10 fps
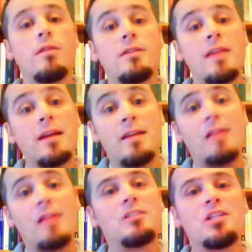The
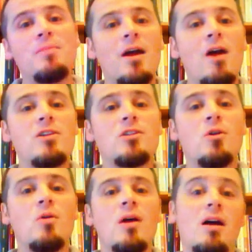technology may
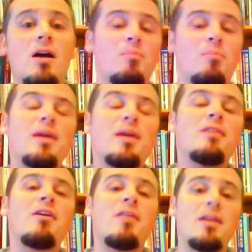also
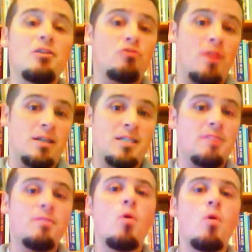pique their interest
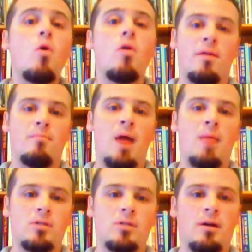even more in
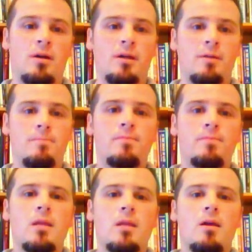Bible study.
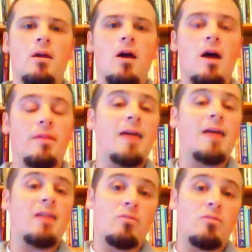On
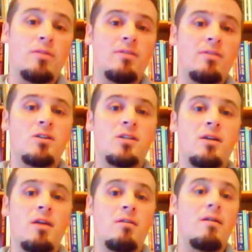that level, then, there's
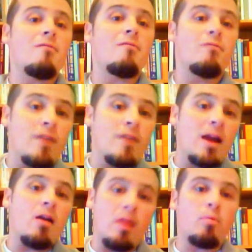another
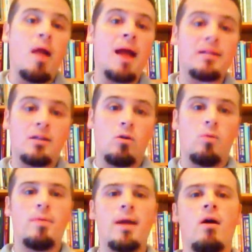very
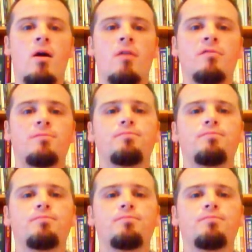practical payoff.